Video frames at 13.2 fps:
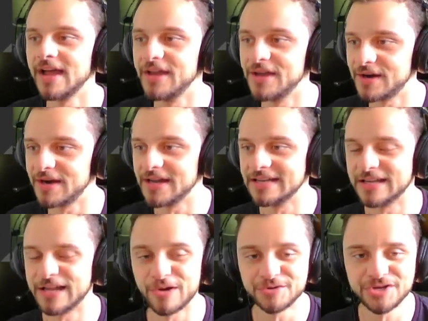here in
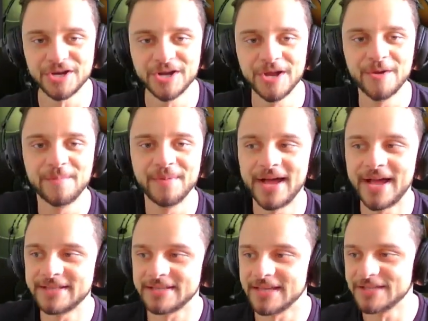the launcher,
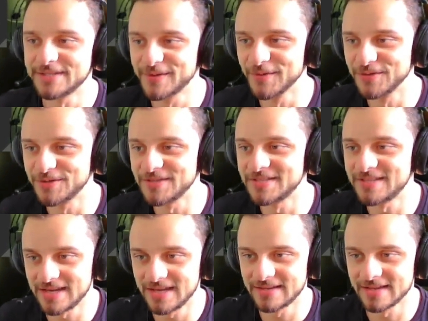but it's cool to
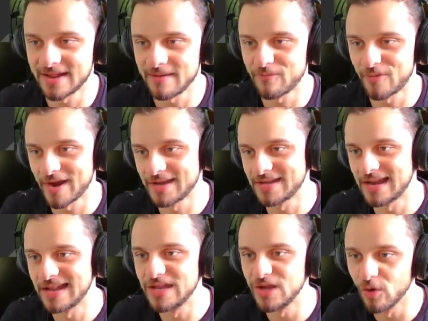see that I'm
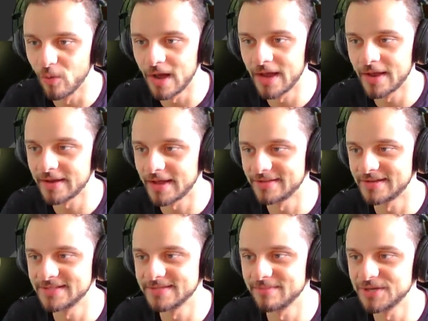writing a new one and
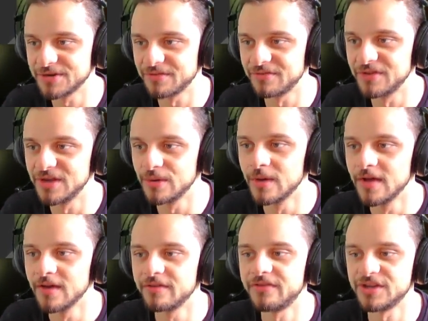there's a bunch of new
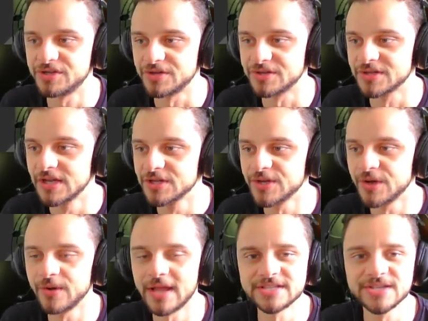features.
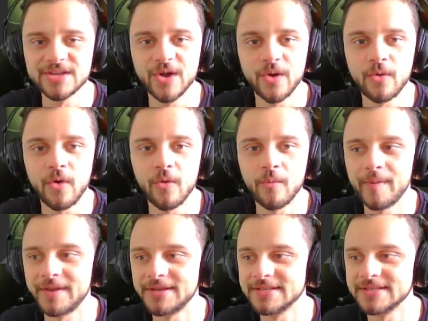So let's go
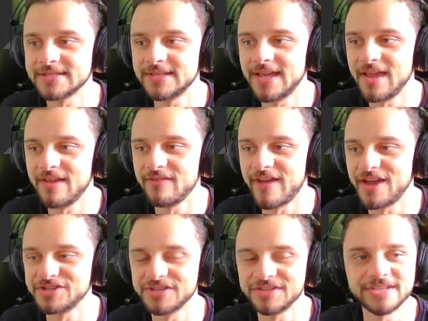open this Cave
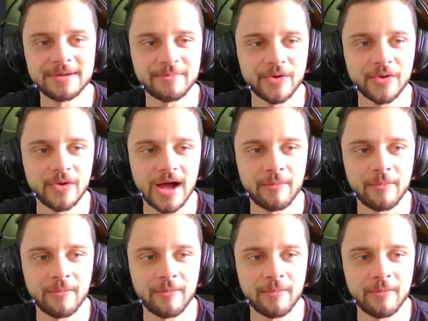Engine demo.